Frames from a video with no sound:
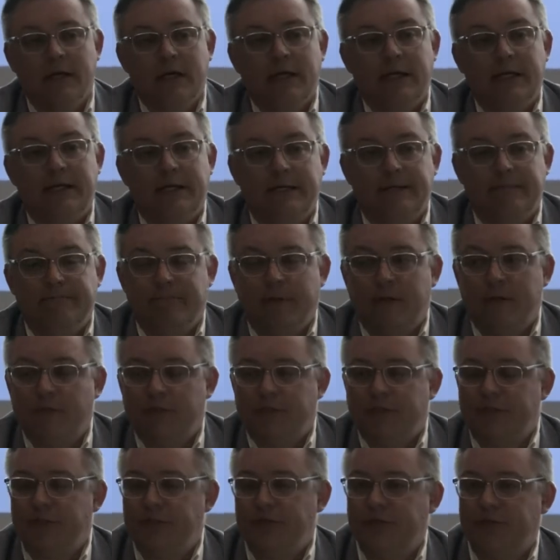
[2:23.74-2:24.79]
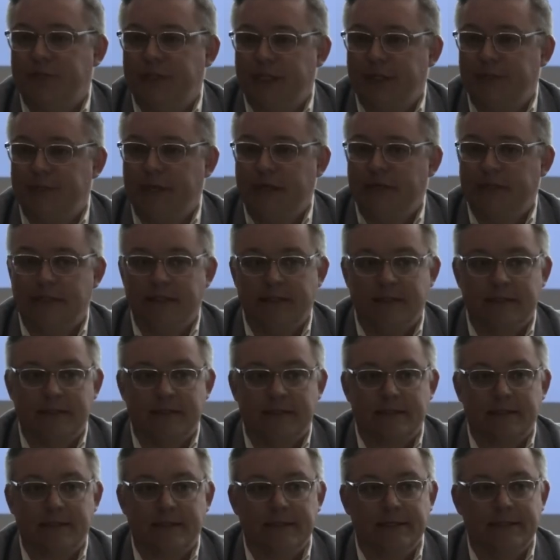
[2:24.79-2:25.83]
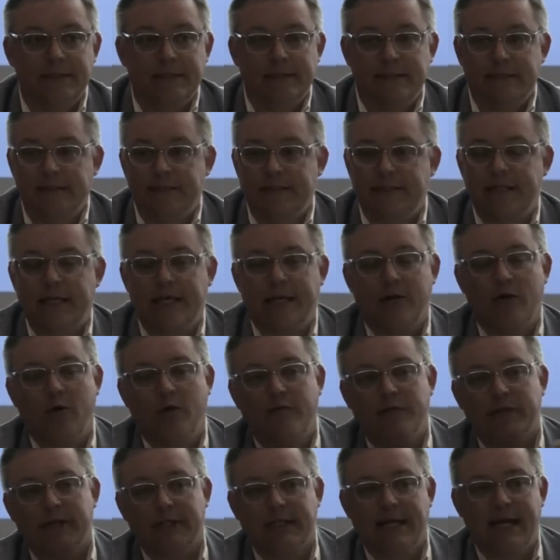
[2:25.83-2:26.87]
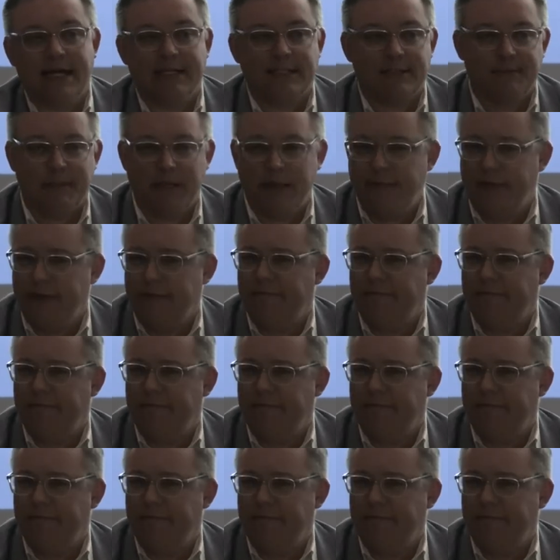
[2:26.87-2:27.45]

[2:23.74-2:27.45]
And what's interesting about this is that over the last maybe